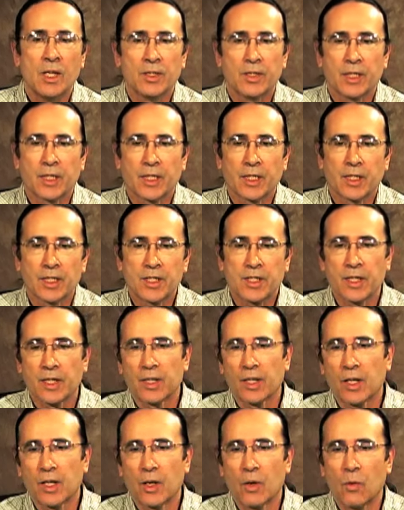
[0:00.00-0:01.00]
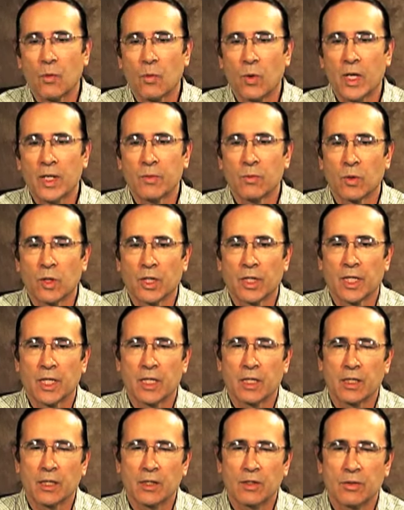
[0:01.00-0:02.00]
to consider when
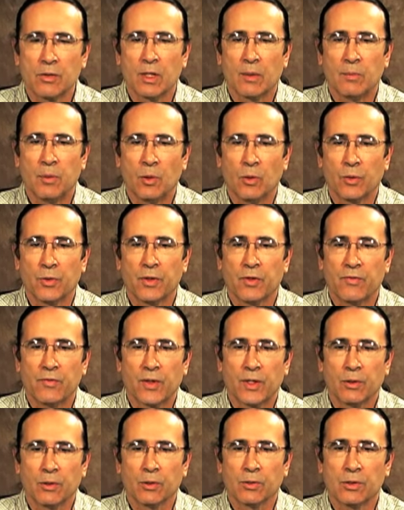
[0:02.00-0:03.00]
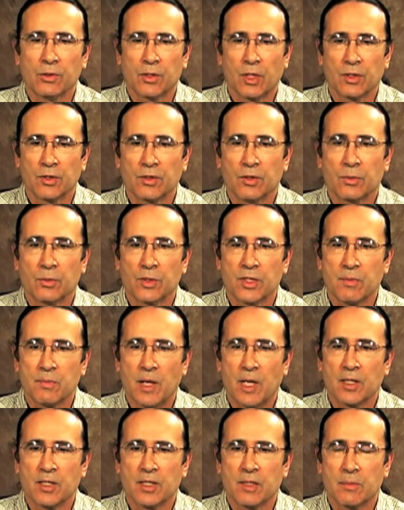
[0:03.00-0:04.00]
working to uphold the federal trust
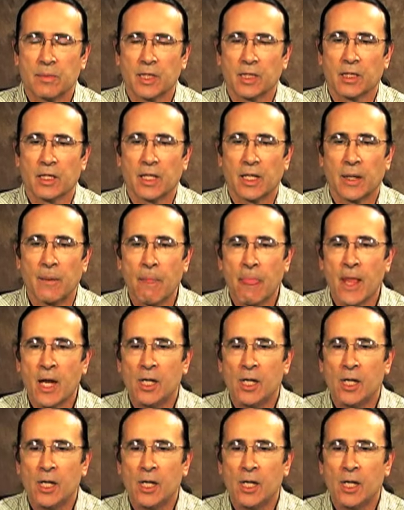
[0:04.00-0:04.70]
responsibility.